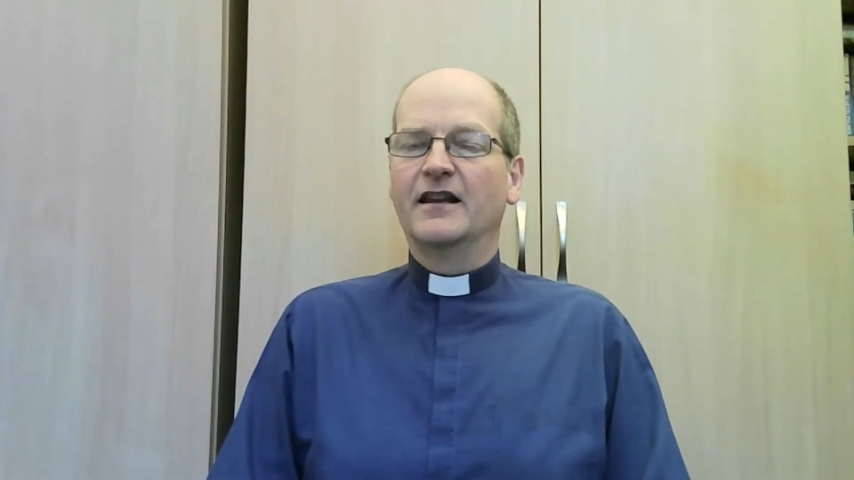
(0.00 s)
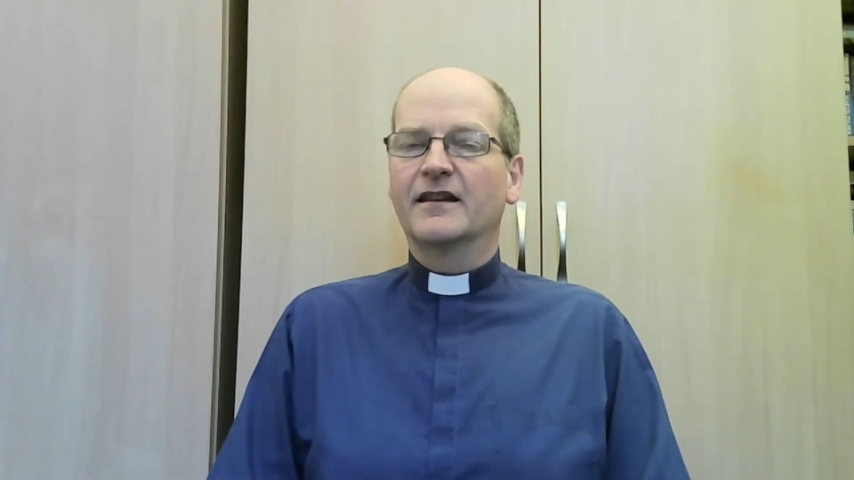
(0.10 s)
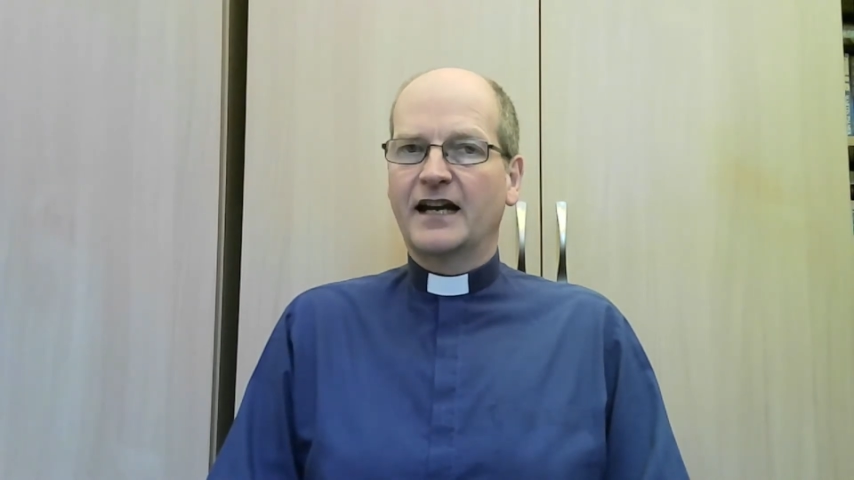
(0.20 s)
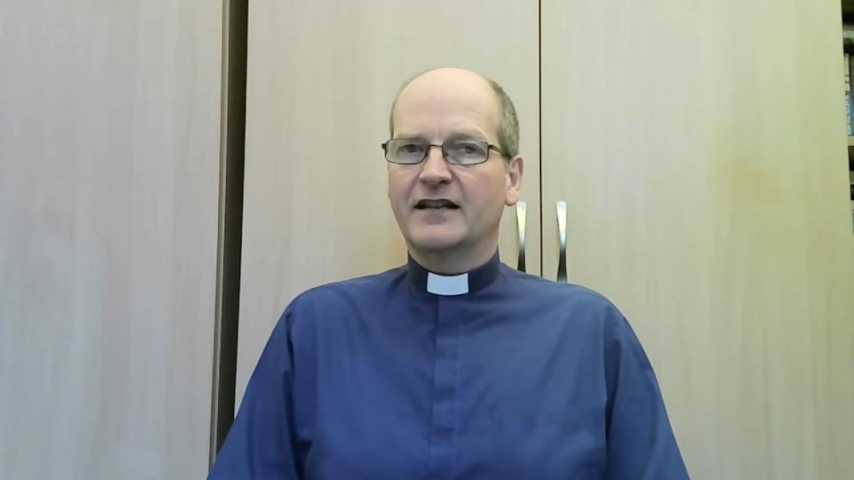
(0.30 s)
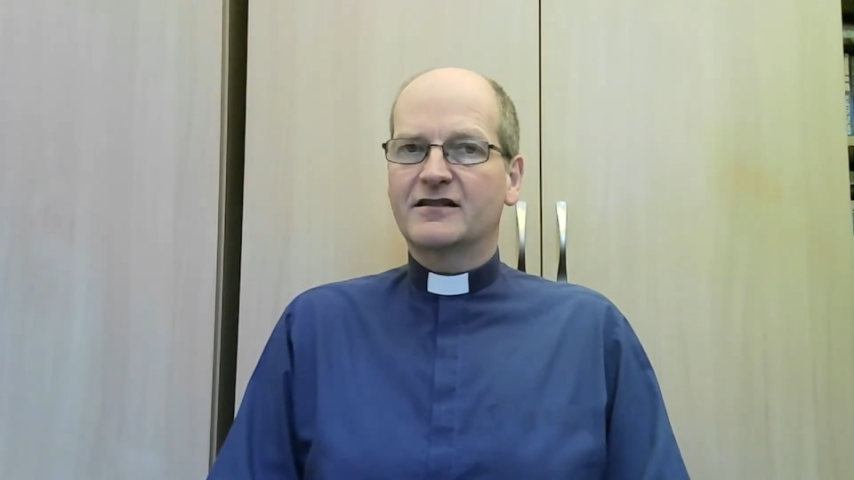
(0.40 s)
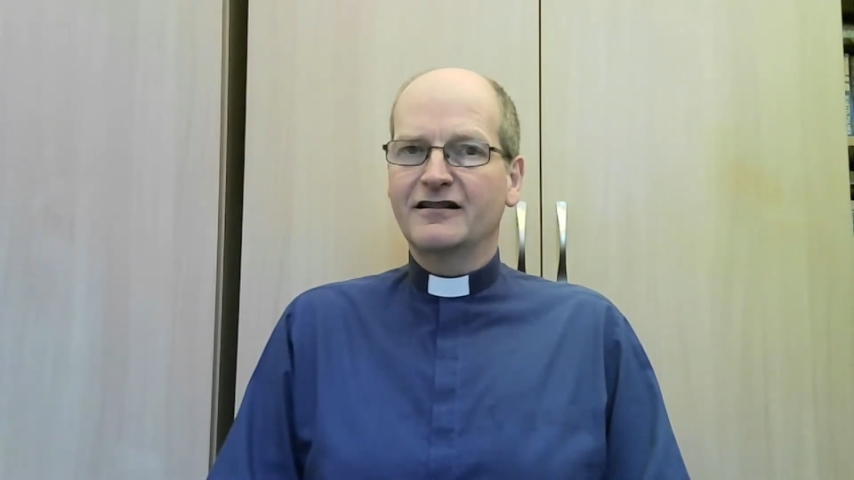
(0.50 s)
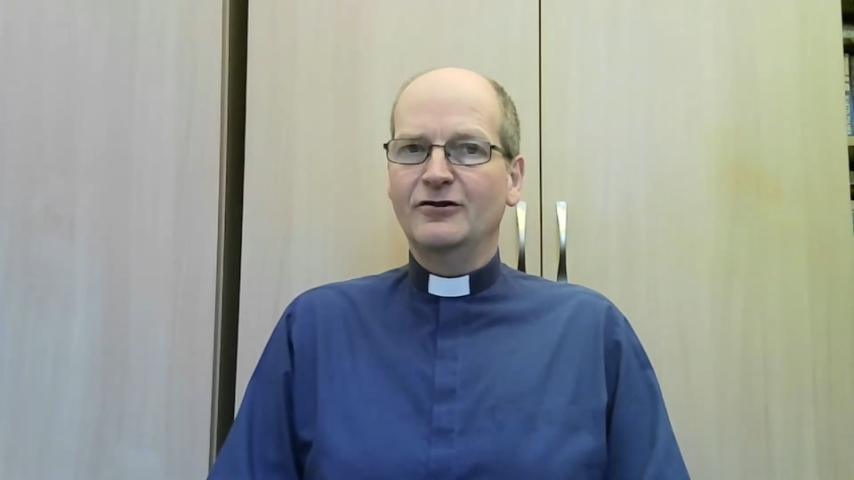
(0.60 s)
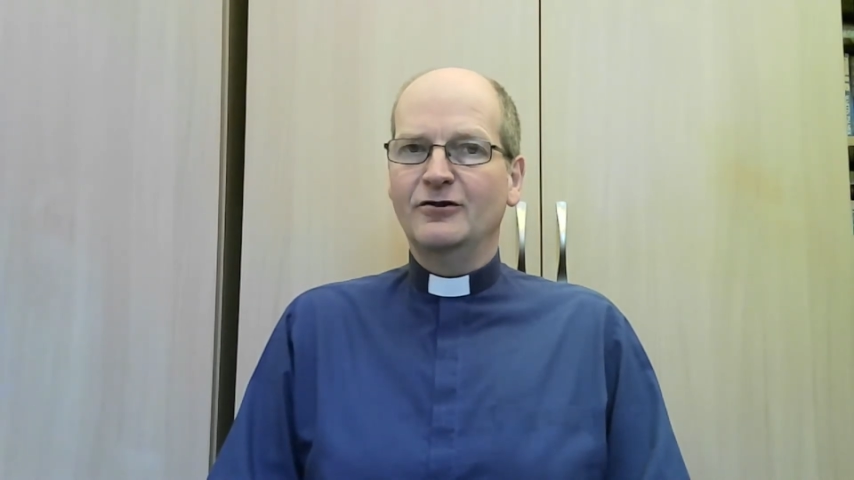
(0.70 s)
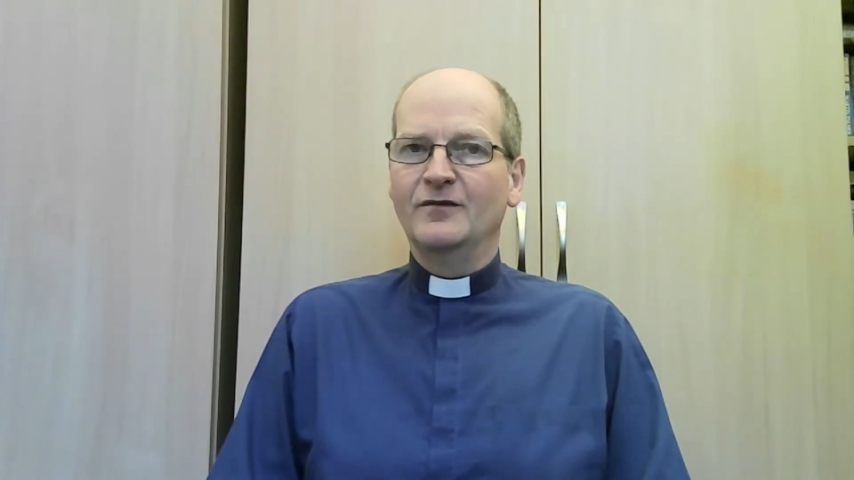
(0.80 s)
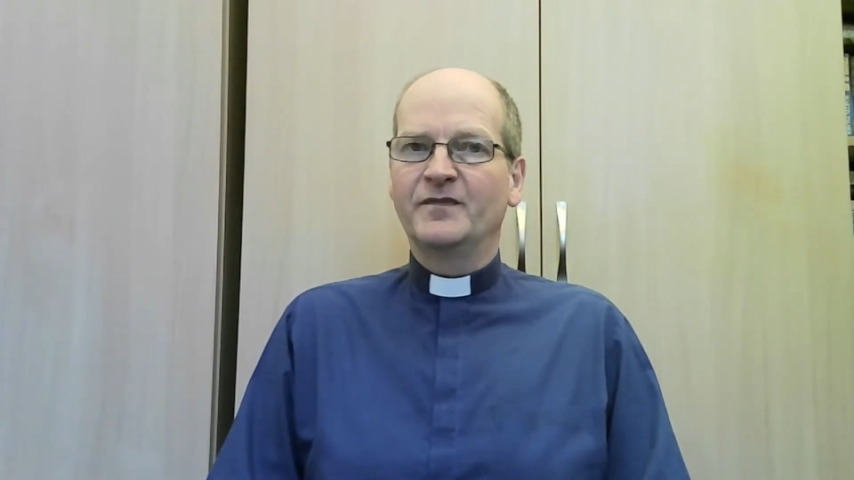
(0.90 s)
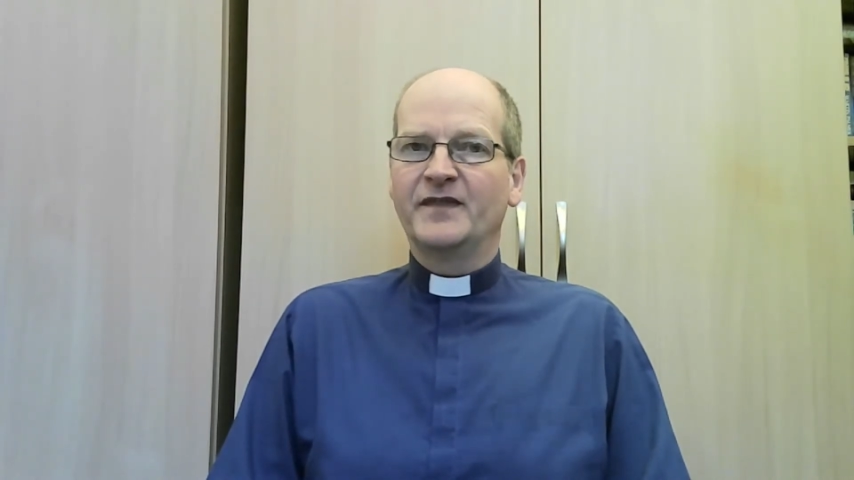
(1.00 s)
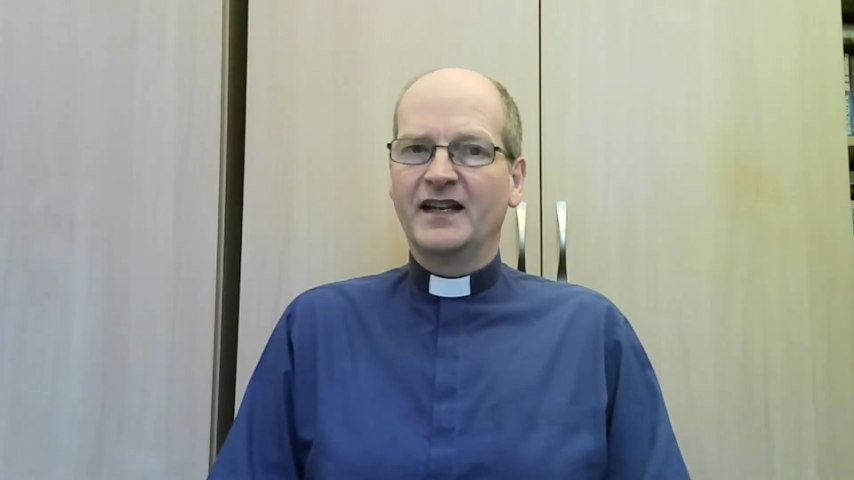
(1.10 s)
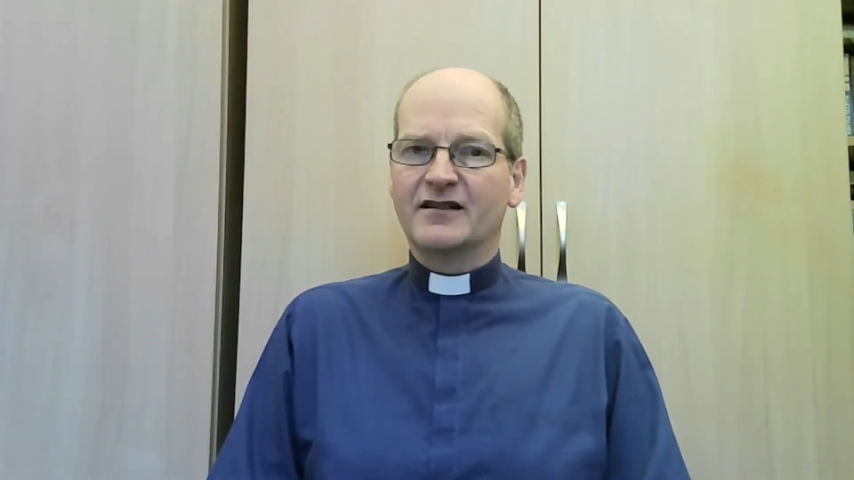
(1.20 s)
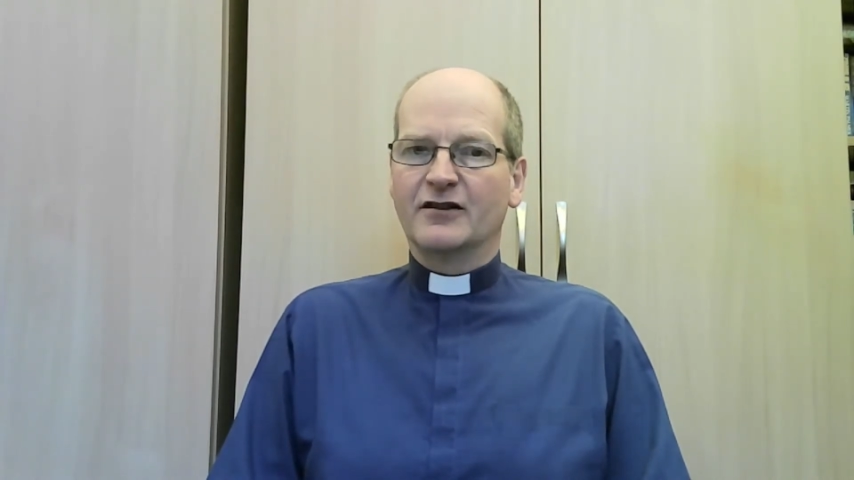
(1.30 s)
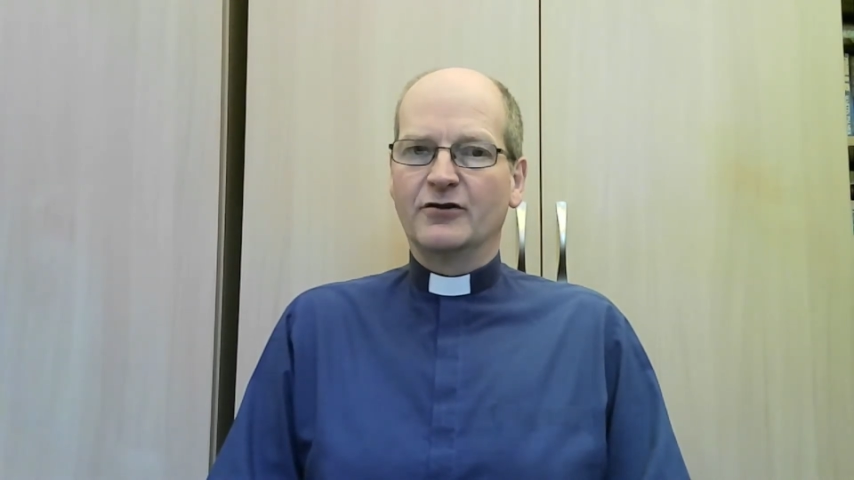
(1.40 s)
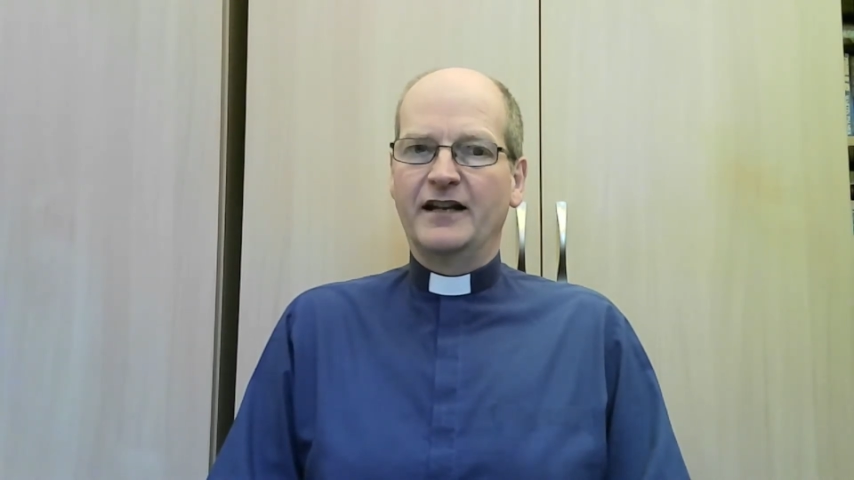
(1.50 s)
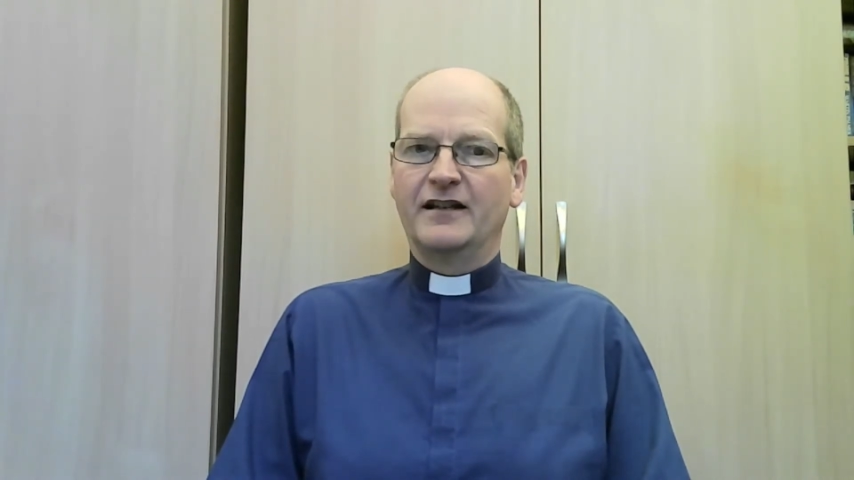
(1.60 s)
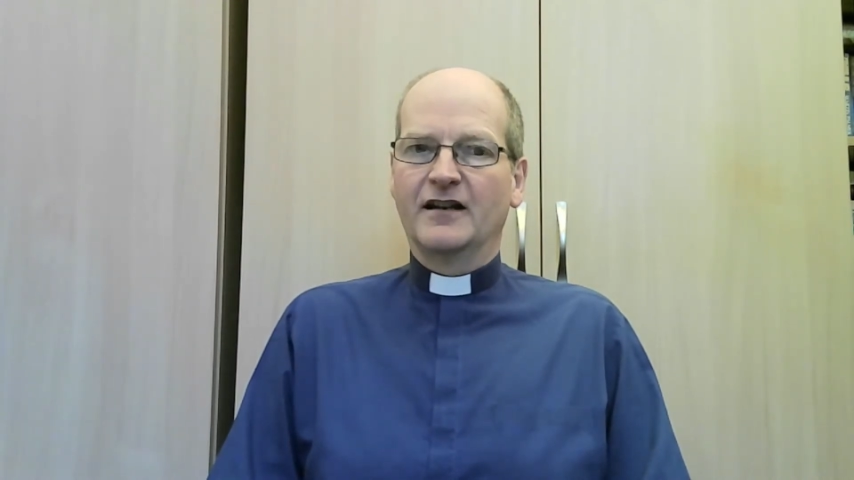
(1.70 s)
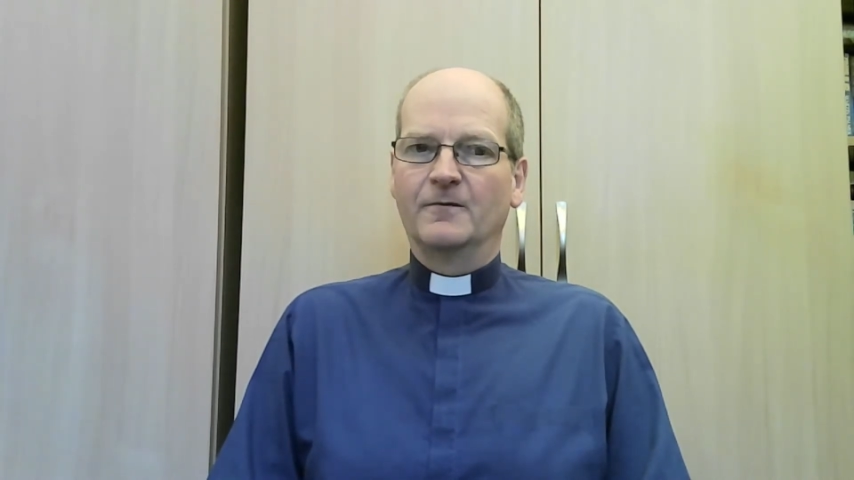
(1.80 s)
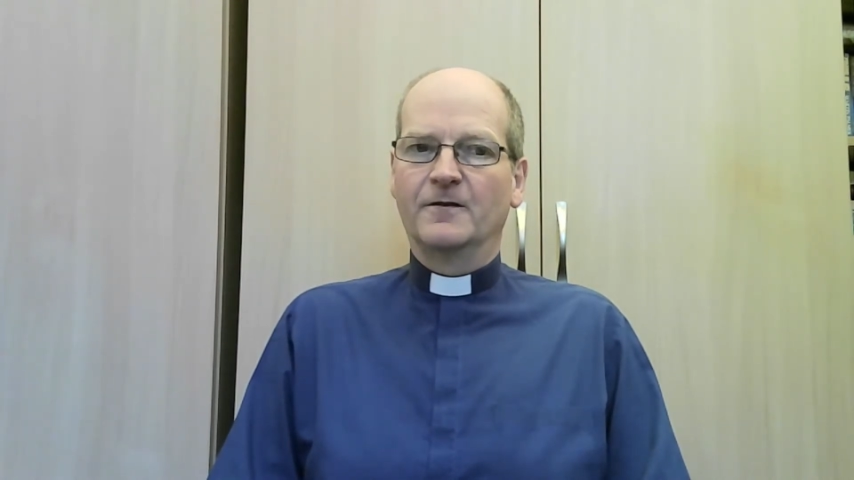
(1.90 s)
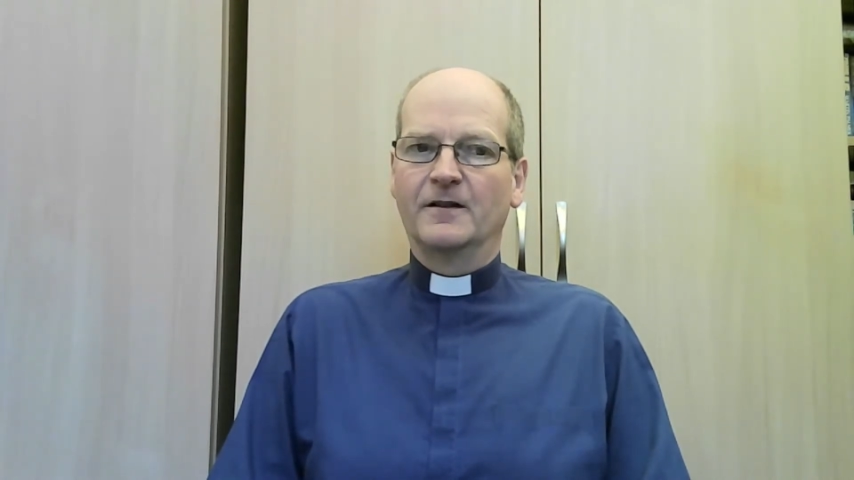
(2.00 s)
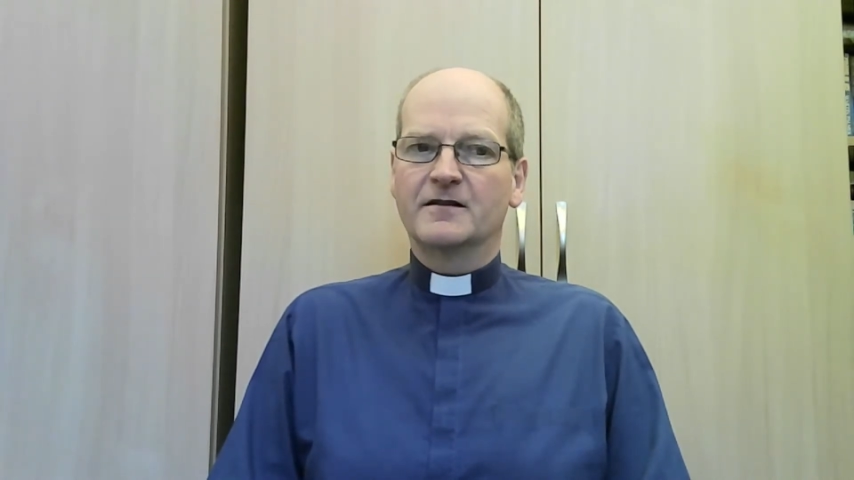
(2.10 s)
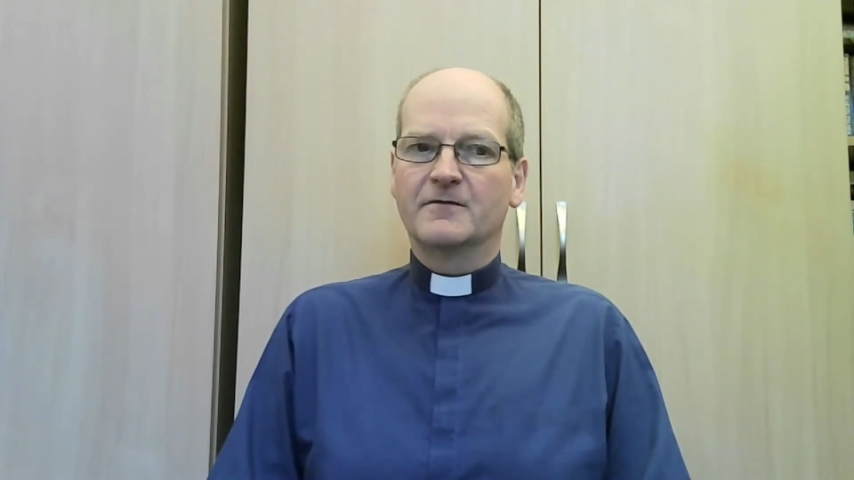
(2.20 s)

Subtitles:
That too is a great comfort.